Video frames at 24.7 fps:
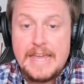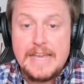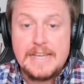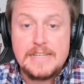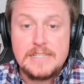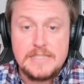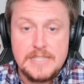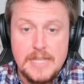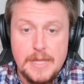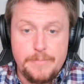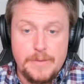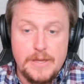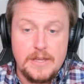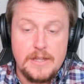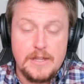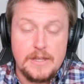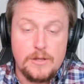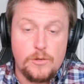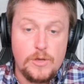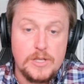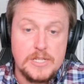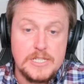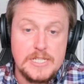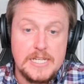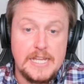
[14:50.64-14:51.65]
The next
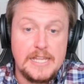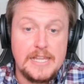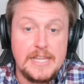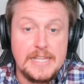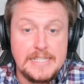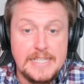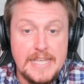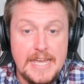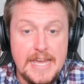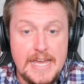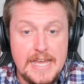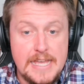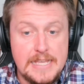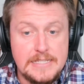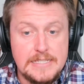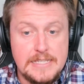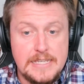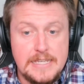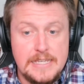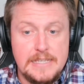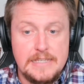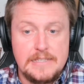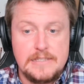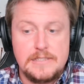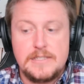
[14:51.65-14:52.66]
question I like to
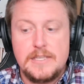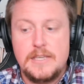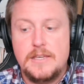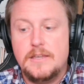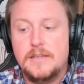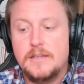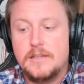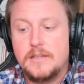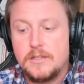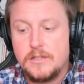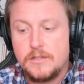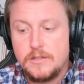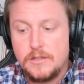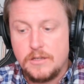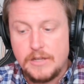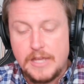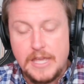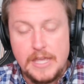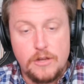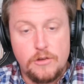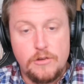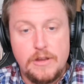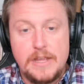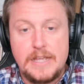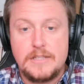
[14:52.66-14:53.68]
ask is,
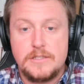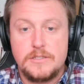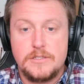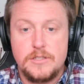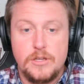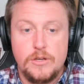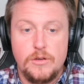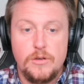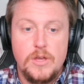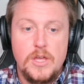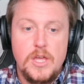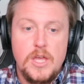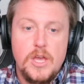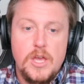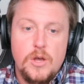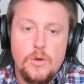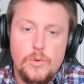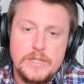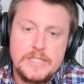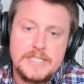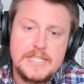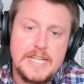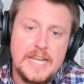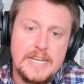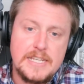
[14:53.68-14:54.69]
Okay, great. So
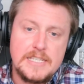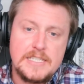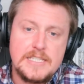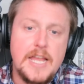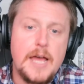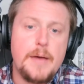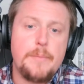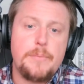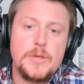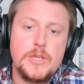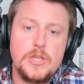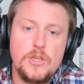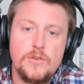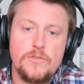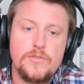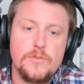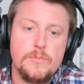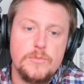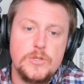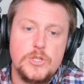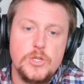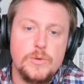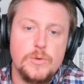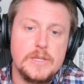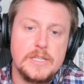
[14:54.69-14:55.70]
what's kind of stopping you
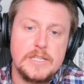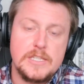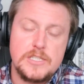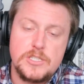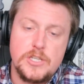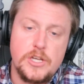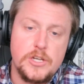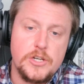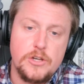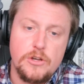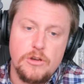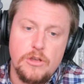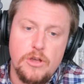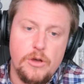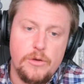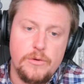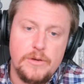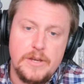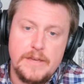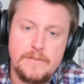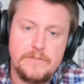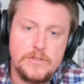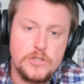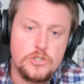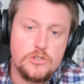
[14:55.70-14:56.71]
from doing this on your
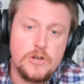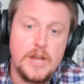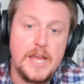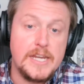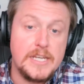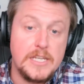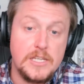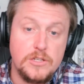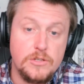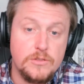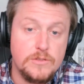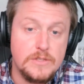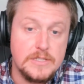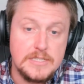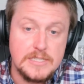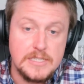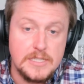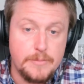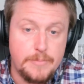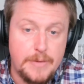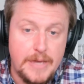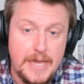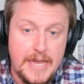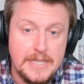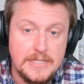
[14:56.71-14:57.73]
own? Have you tried to do
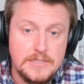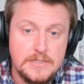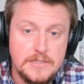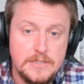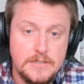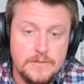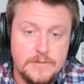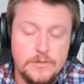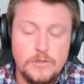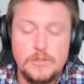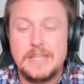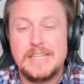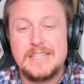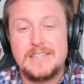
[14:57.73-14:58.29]
this in the past?